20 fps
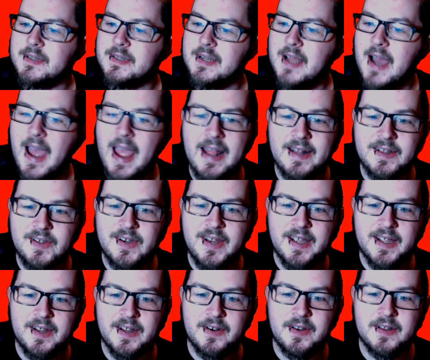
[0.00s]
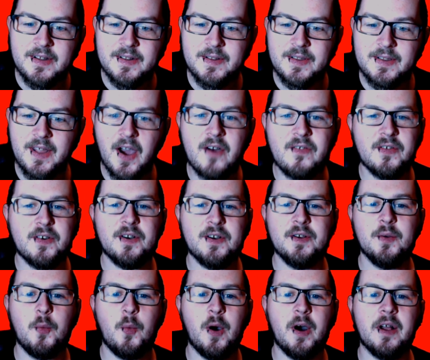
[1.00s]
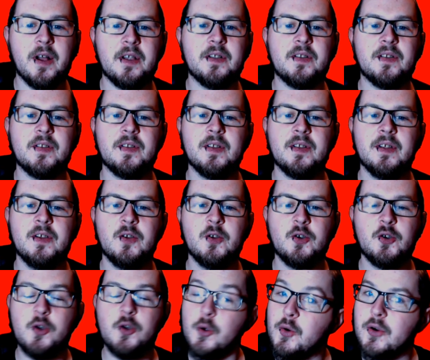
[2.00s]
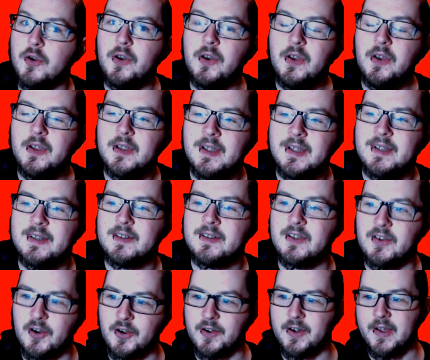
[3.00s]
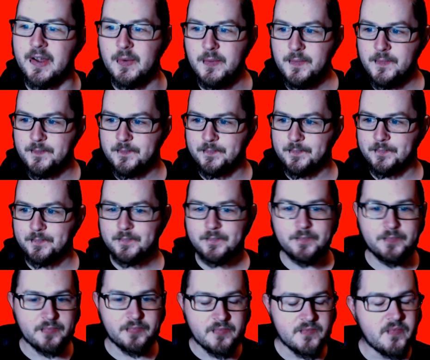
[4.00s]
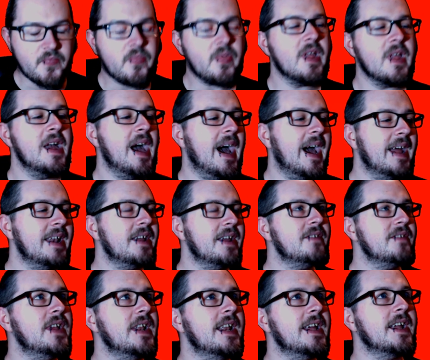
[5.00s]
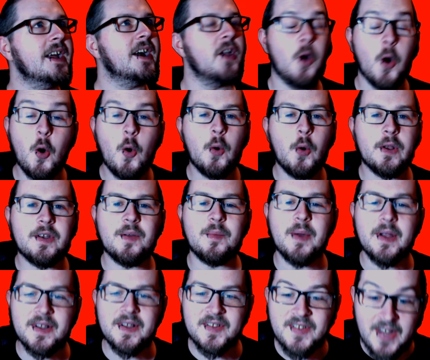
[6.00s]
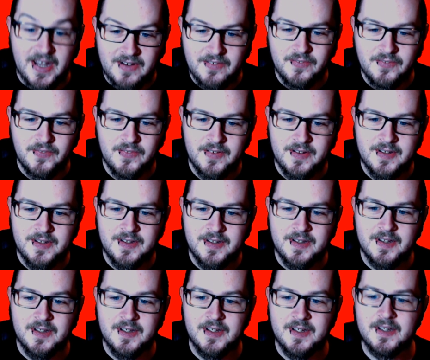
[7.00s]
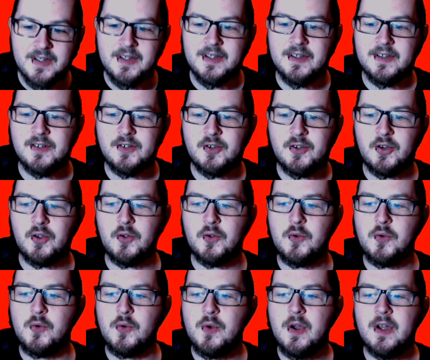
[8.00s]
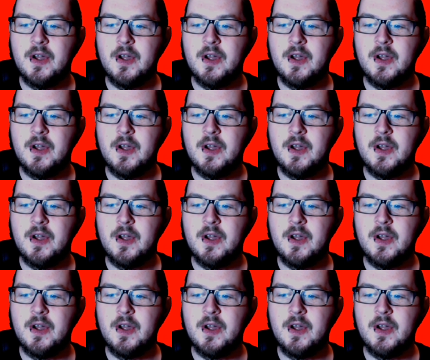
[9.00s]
I had to take it. The offer was too good to turn down. And I like I owe it to myself to